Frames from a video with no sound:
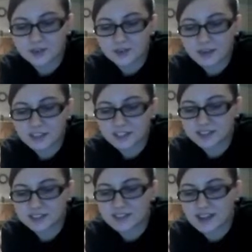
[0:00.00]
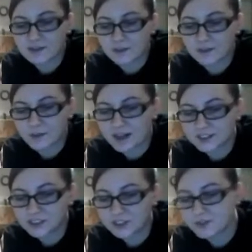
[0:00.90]
patient's gait for
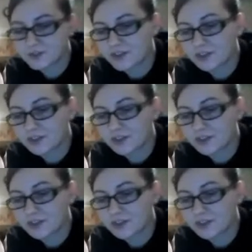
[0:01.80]
posture, rhythm,